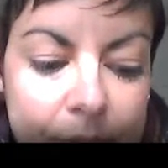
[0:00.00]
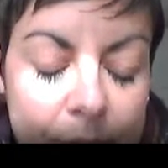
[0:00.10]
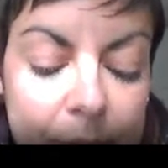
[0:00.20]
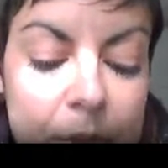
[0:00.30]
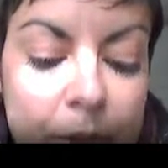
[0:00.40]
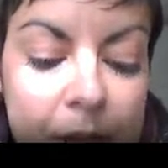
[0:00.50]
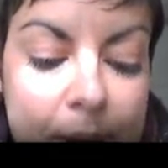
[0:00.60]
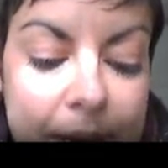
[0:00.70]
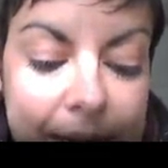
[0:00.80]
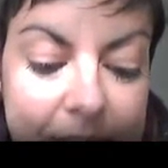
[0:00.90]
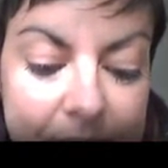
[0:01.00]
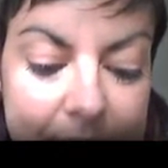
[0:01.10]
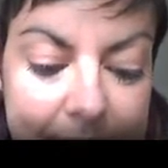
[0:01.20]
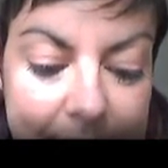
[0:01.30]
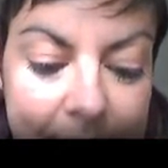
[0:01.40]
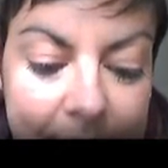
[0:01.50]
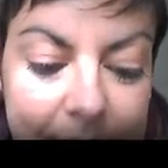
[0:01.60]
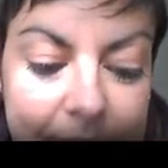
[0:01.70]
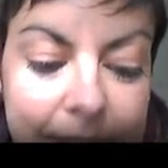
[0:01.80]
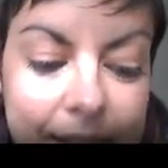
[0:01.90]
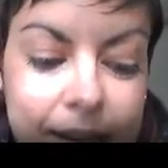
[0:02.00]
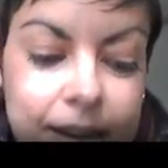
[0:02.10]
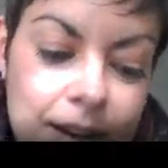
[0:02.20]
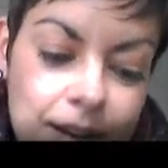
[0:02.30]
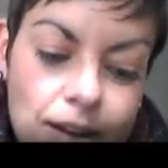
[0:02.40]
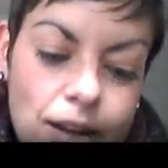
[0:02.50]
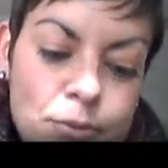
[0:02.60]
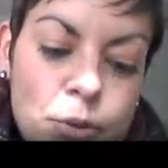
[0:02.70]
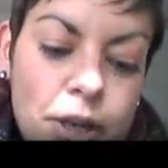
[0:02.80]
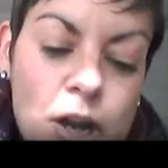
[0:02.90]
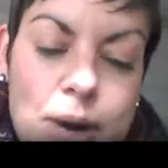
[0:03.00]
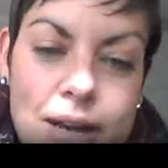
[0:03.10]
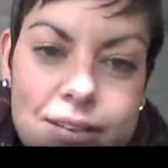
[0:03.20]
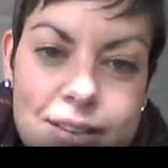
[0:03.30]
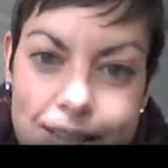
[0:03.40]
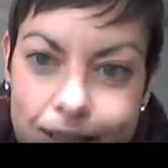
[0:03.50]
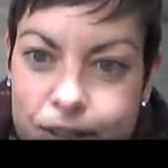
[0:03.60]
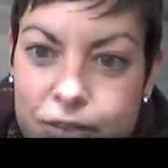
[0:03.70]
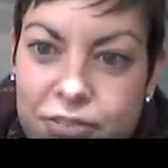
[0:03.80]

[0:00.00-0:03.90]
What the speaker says: When we're talking about agency, I'm talking about the sense of